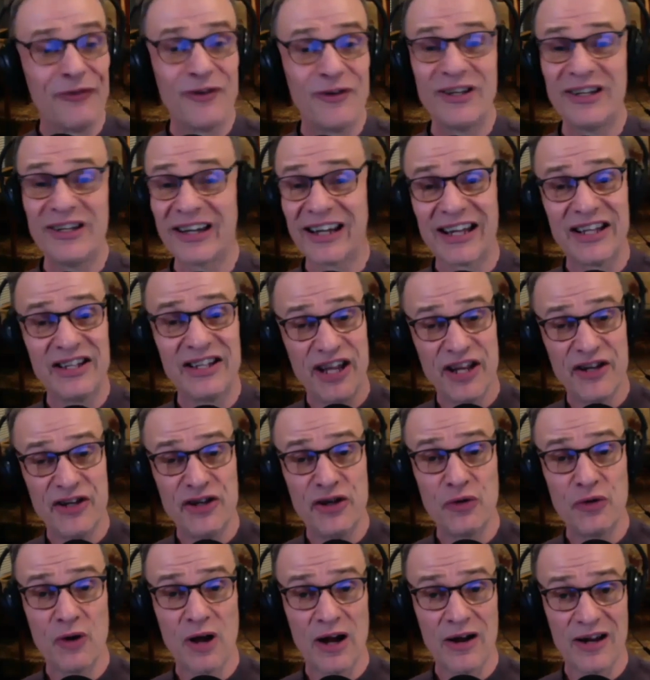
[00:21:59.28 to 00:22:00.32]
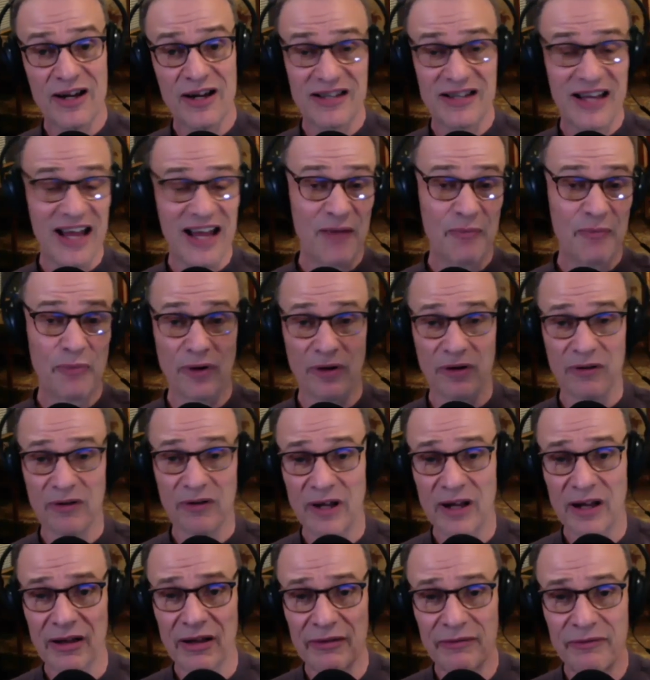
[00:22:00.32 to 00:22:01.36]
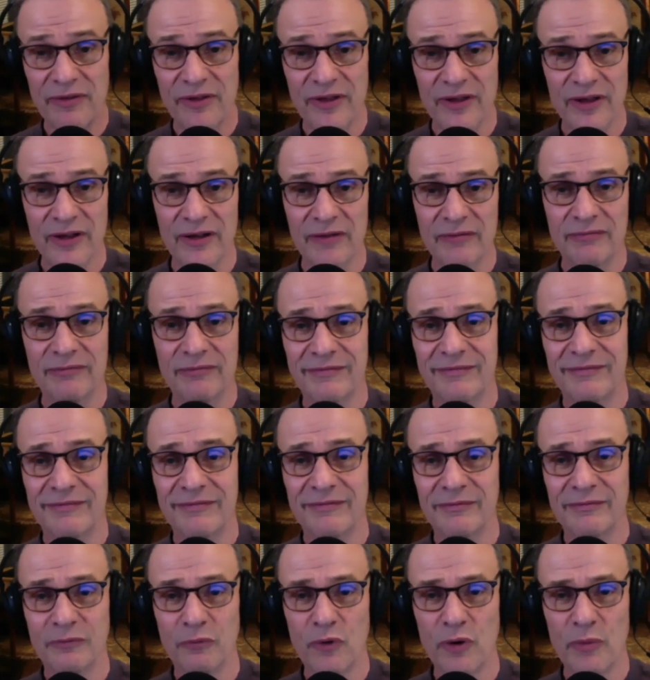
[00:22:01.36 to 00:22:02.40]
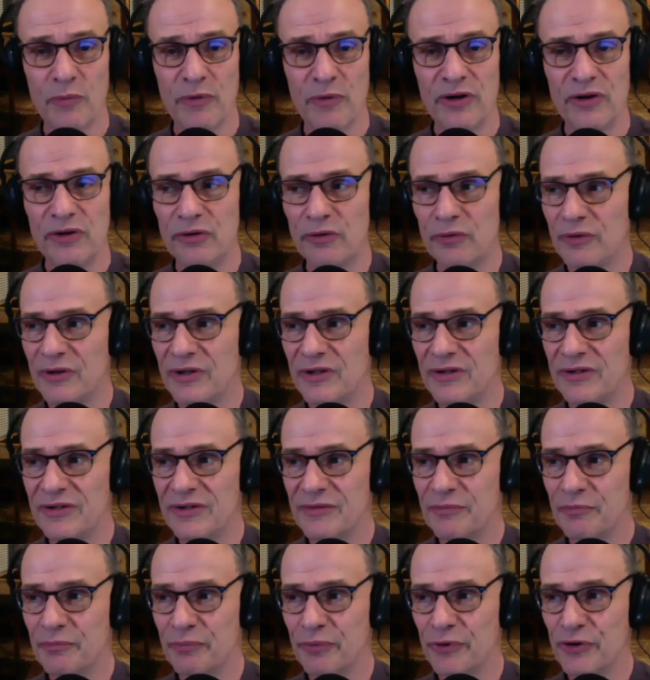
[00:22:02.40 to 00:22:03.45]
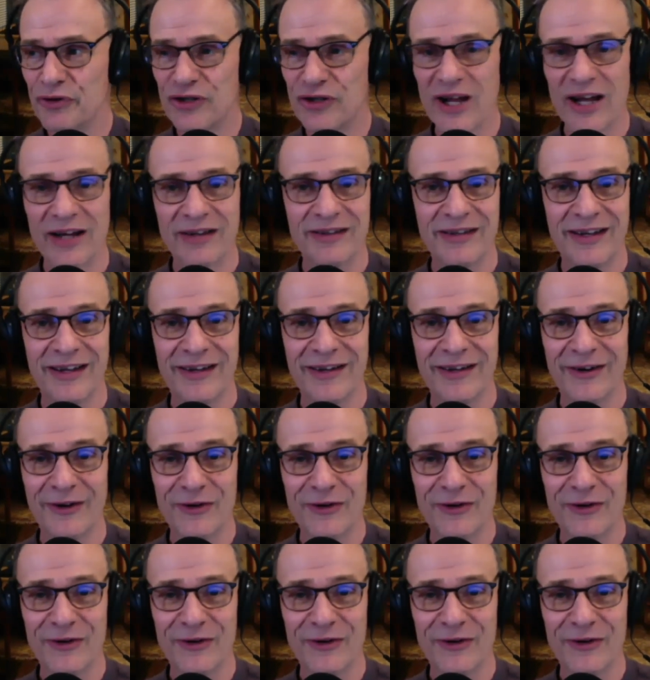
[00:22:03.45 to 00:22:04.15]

to continue our example of the woman who was projecting her